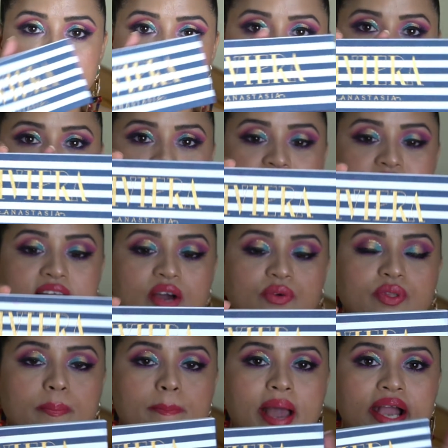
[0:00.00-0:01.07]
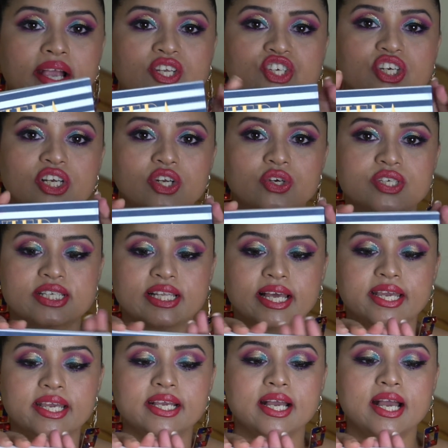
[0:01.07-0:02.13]
This is how the packaging looks
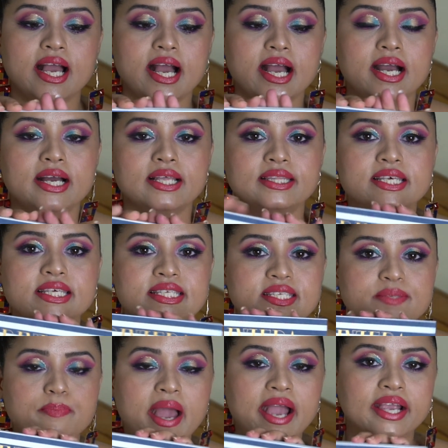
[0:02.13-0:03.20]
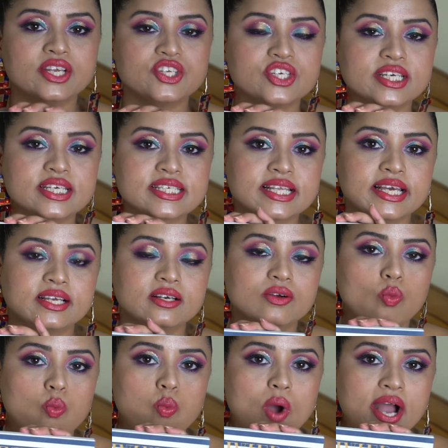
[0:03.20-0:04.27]
like. This packaging is like a
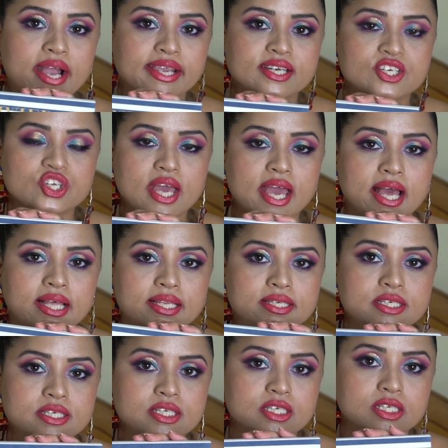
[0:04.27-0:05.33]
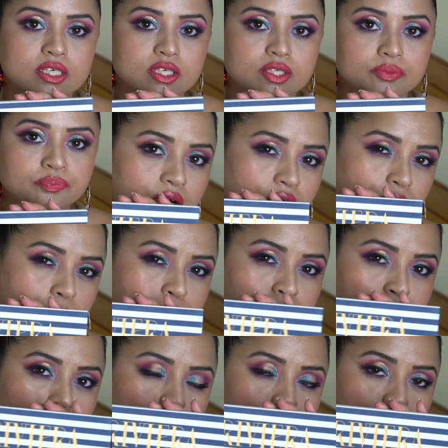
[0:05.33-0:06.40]
white and a
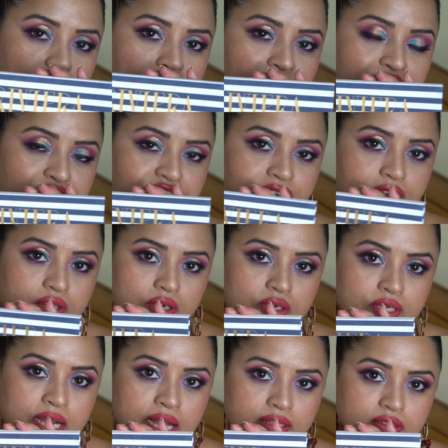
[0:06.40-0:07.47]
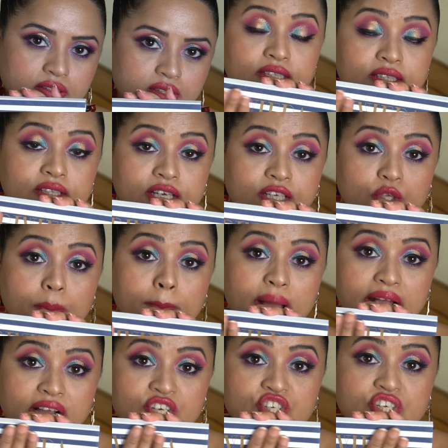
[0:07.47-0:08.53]
blue kind of a color. In the
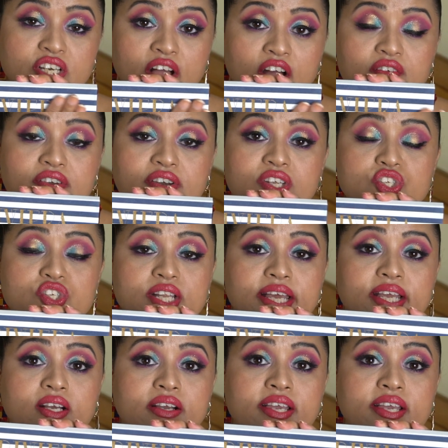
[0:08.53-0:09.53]
packaging cover is like a